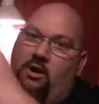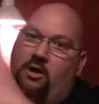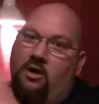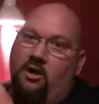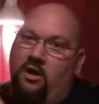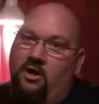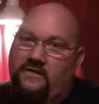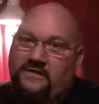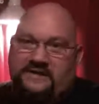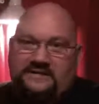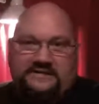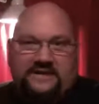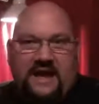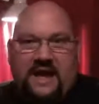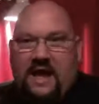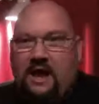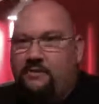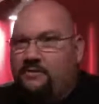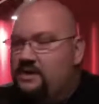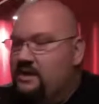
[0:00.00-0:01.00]
all this
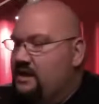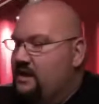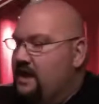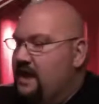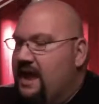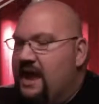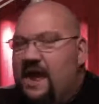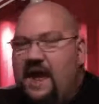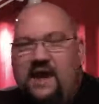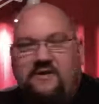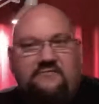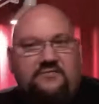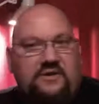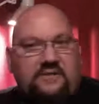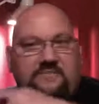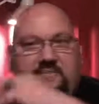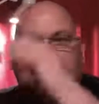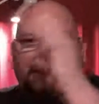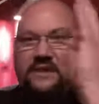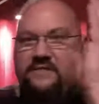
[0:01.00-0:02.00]
out.
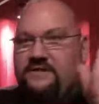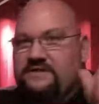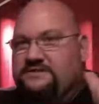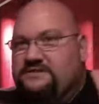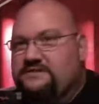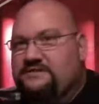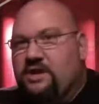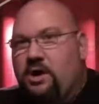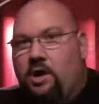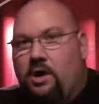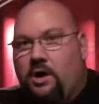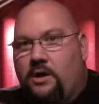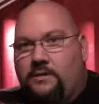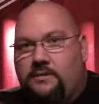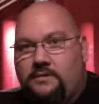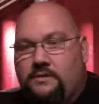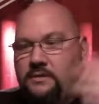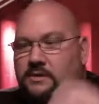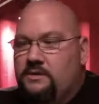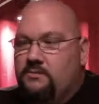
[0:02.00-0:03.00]
Every bit of this is gone.
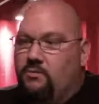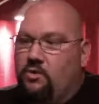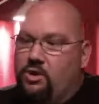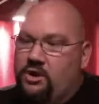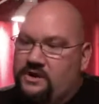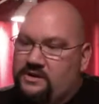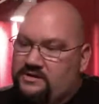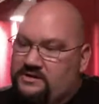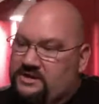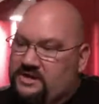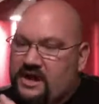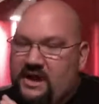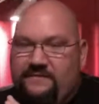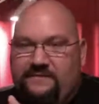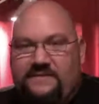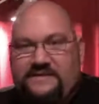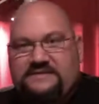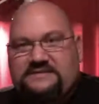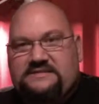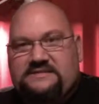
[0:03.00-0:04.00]
We're going to
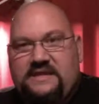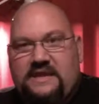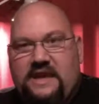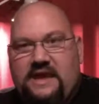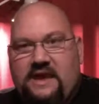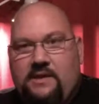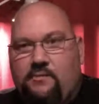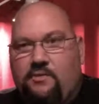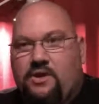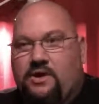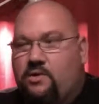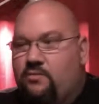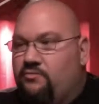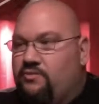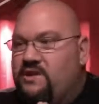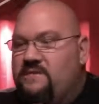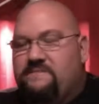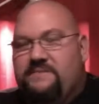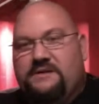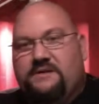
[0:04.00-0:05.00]
gut this thing and we're going to
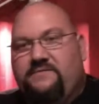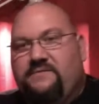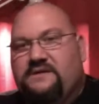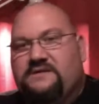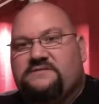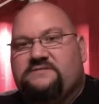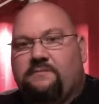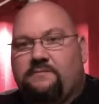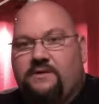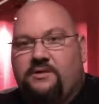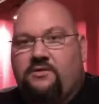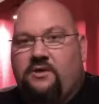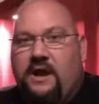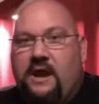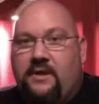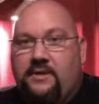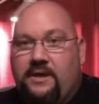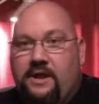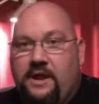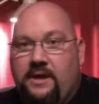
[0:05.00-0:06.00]
rebuild this from the
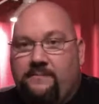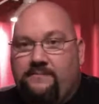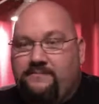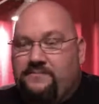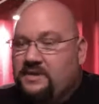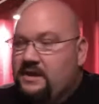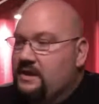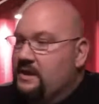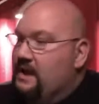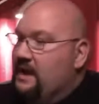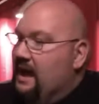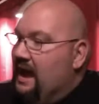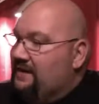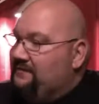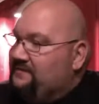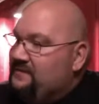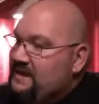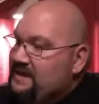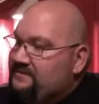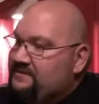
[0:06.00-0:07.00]
ground up.
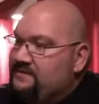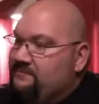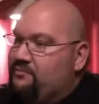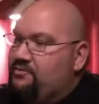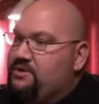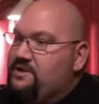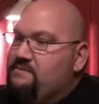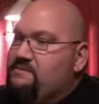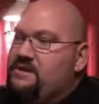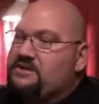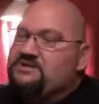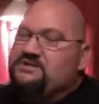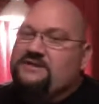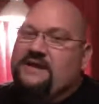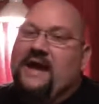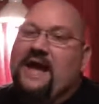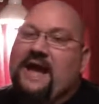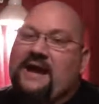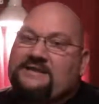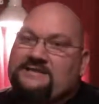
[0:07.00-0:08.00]
I think that pretty much
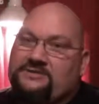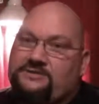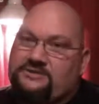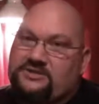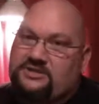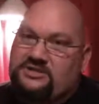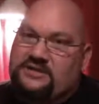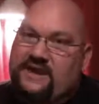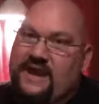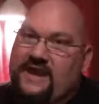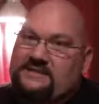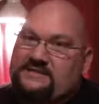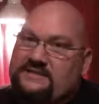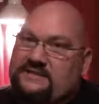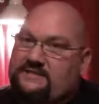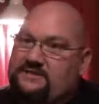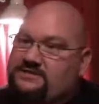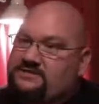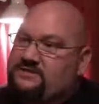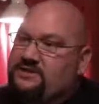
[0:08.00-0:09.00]
the axles, the
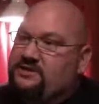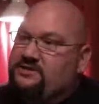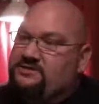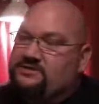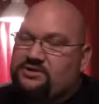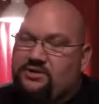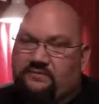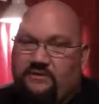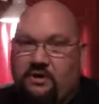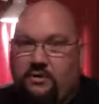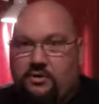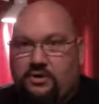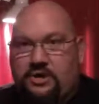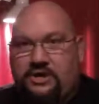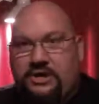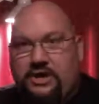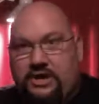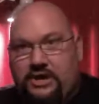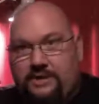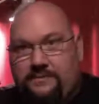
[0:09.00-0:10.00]
chassis, and the steer servo are
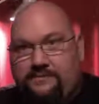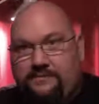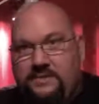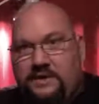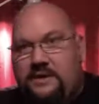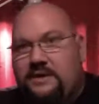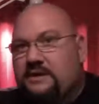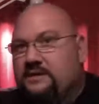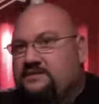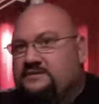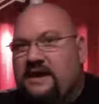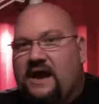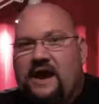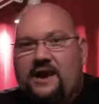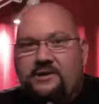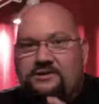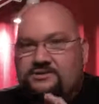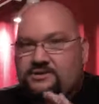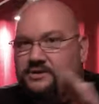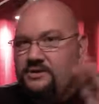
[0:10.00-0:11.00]
good.
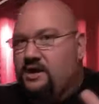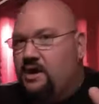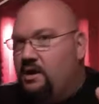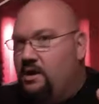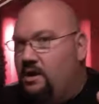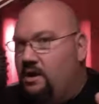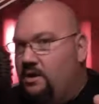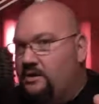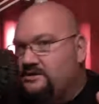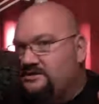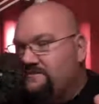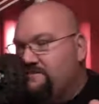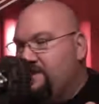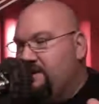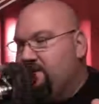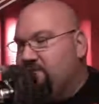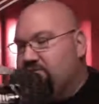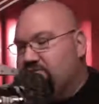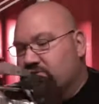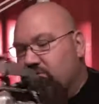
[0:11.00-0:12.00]
Tires are gone,
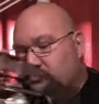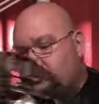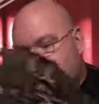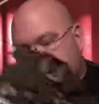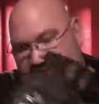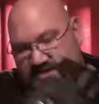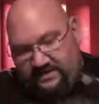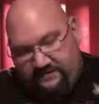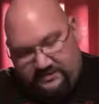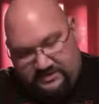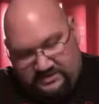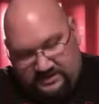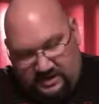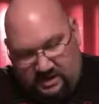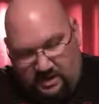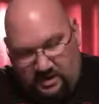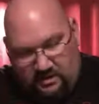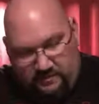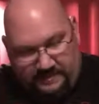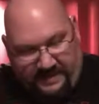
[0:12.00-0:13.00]
speed control receiver's
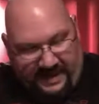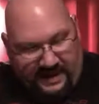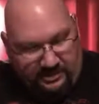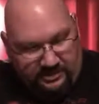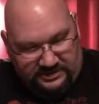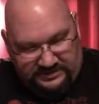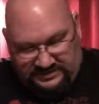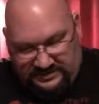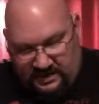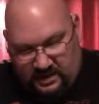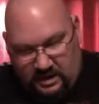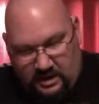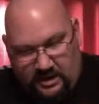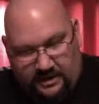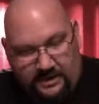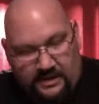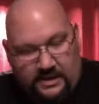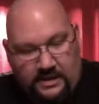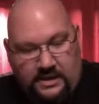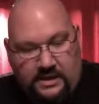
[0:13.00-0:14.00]
gone, battery's
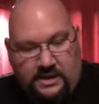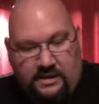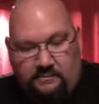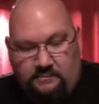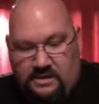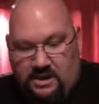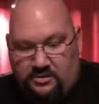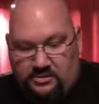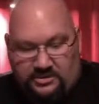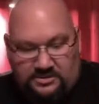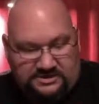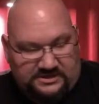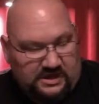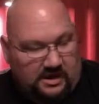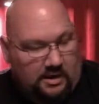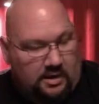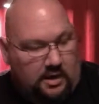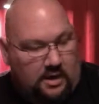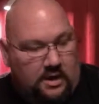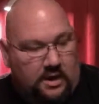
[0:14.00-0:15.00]
gone, motor's
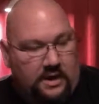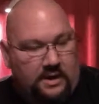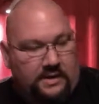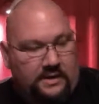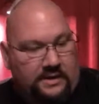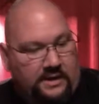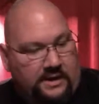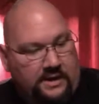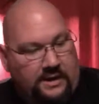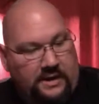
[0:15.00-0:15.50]
gone,